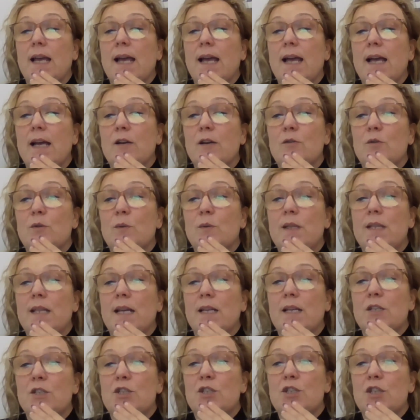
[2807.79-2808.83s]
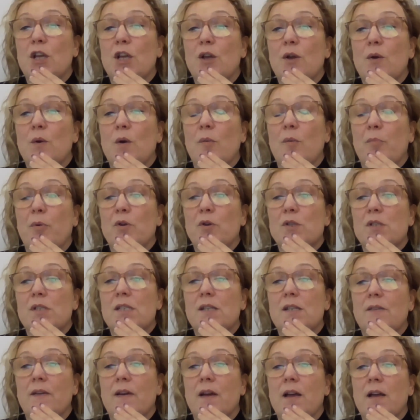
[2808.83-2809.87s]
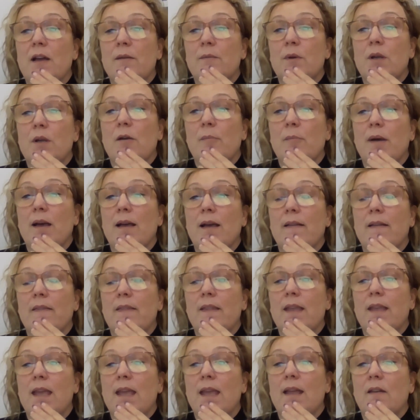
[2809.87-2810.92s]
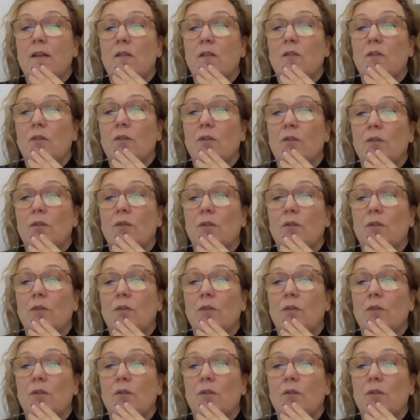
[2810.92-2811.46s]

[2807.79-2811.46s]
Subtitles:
How do we then show a positive outcome at the end?